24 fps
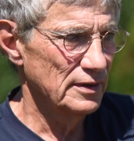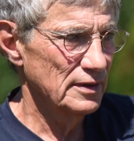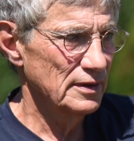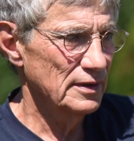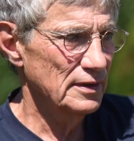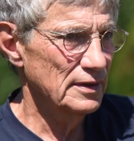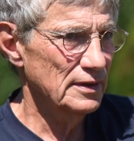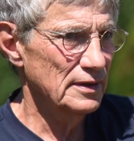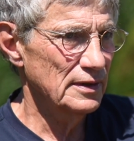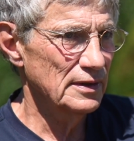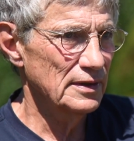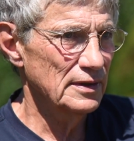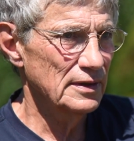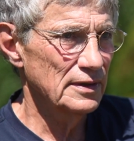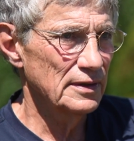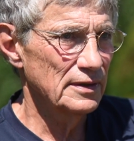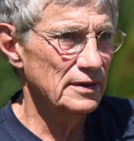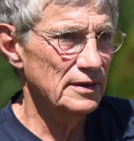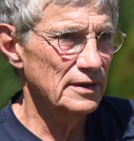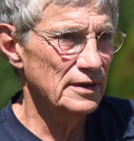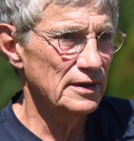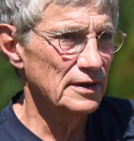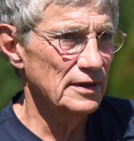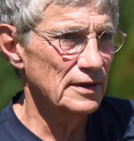
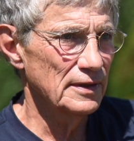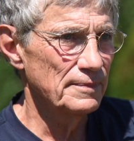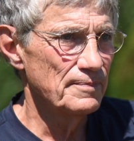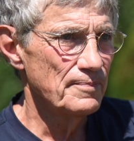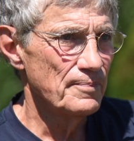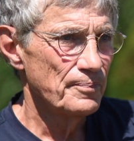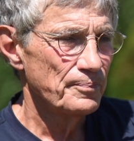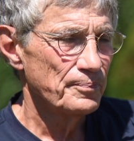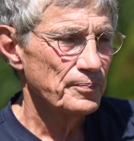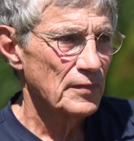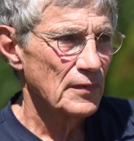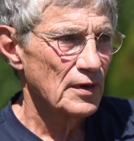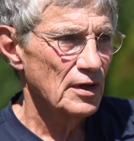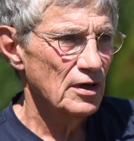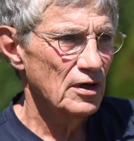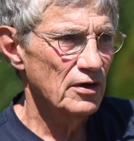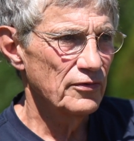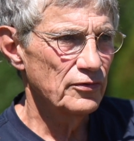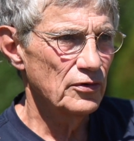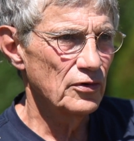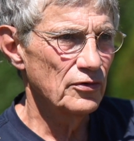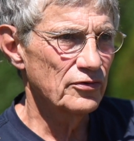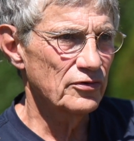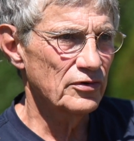And
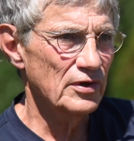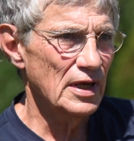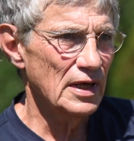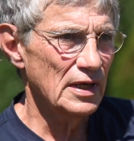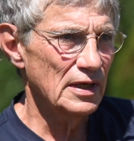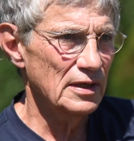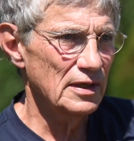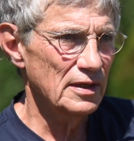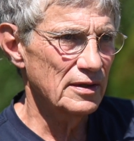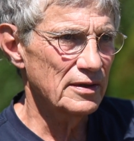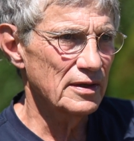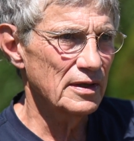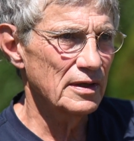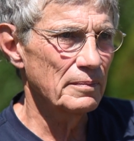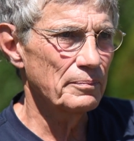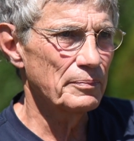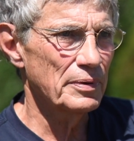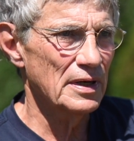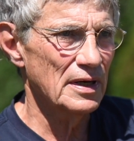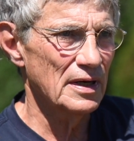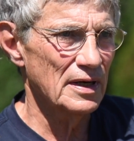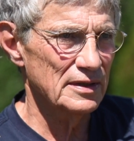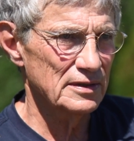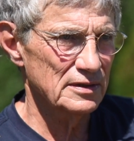if you say anything
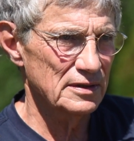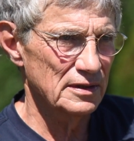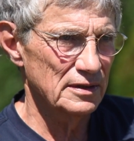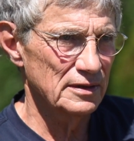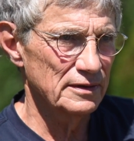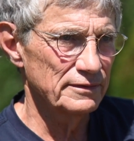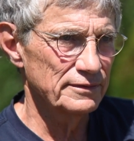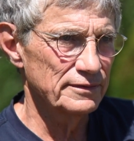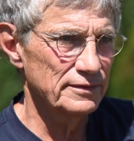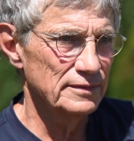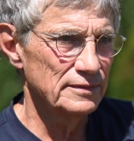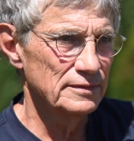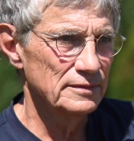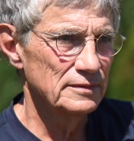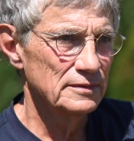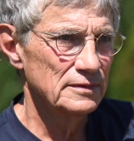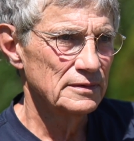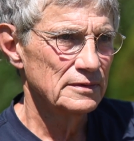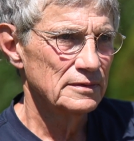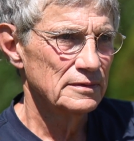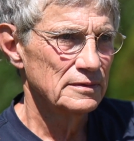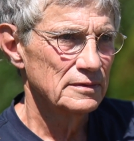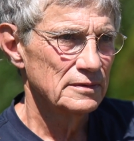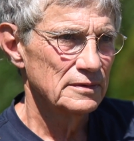positive
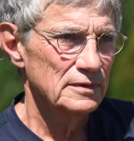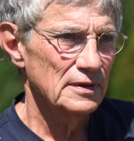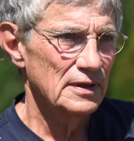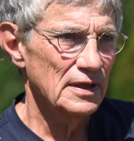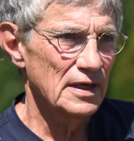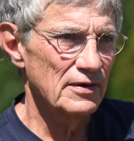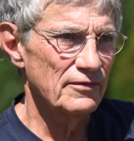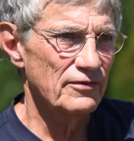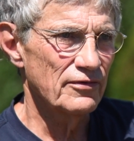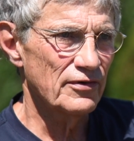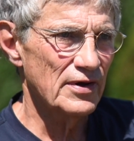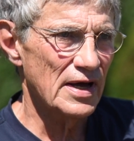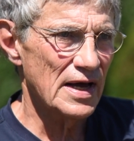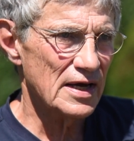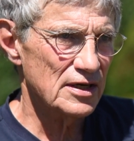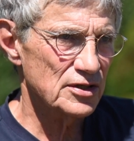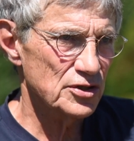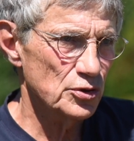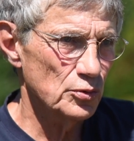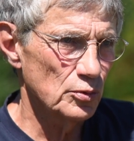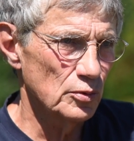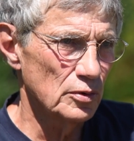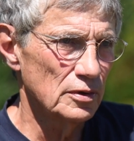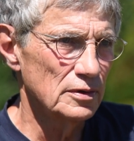and
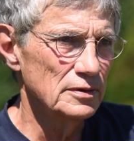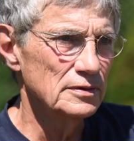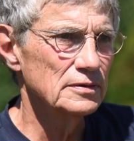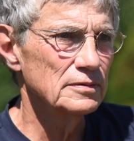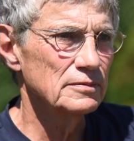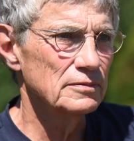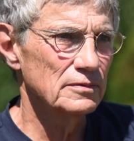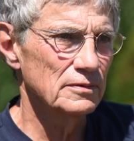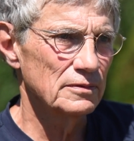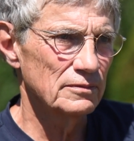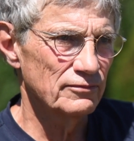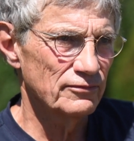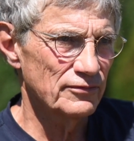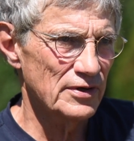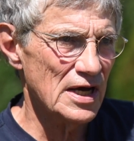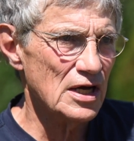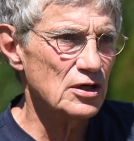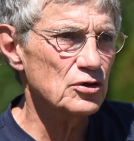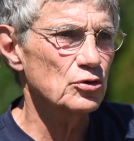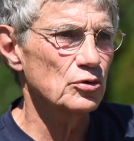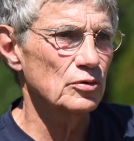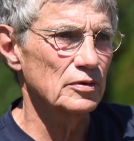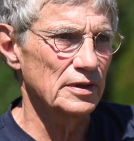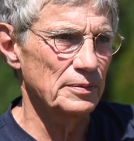factually
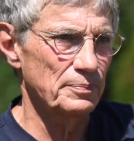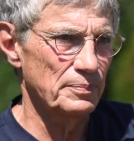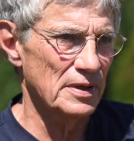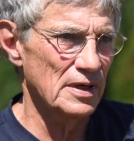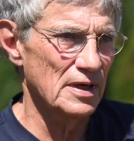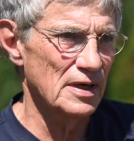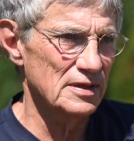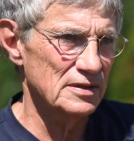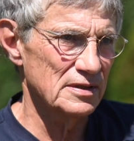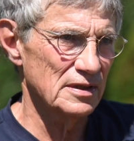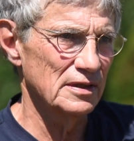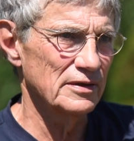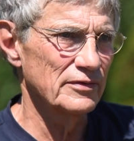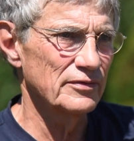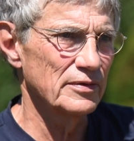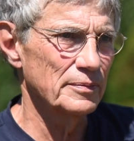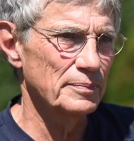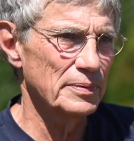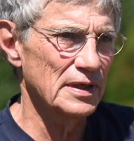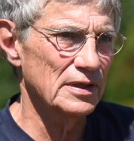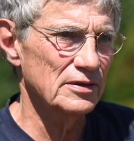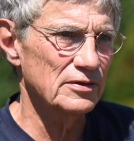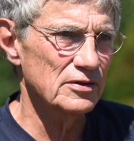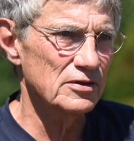positive
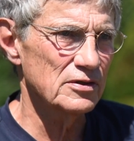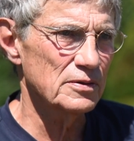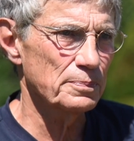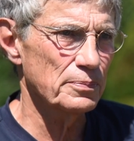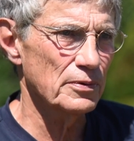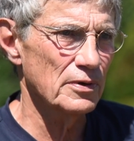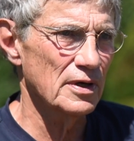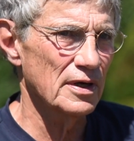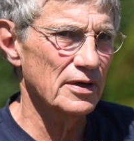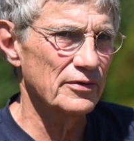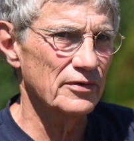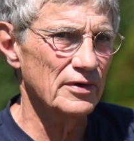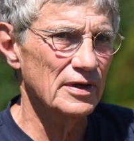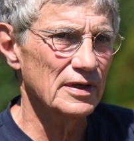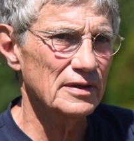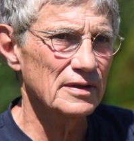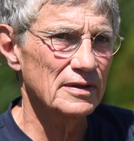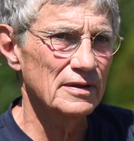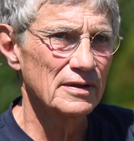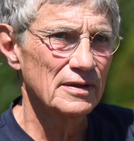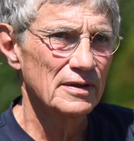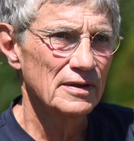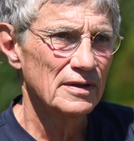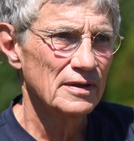about this
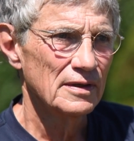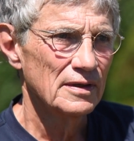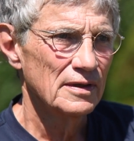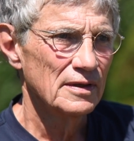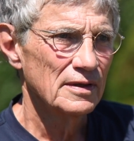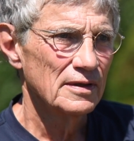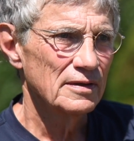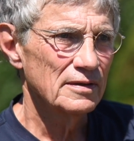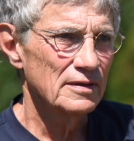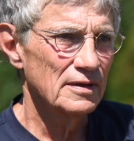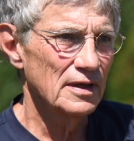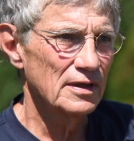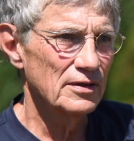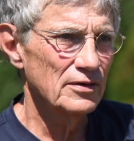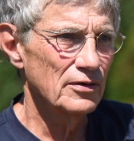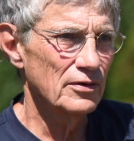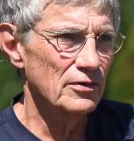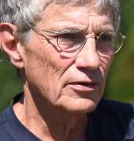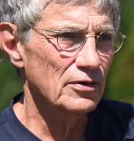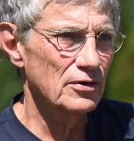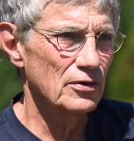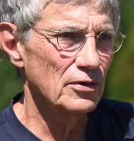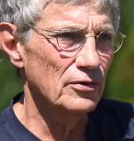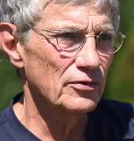project, then you're
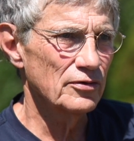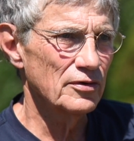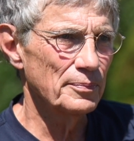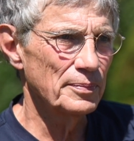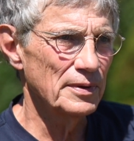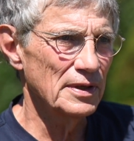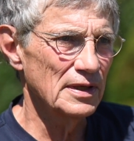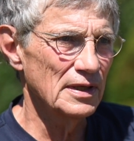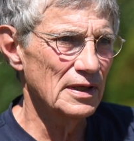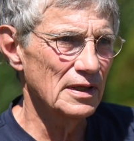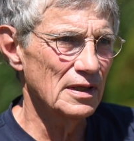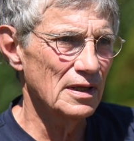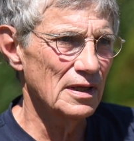accused of being a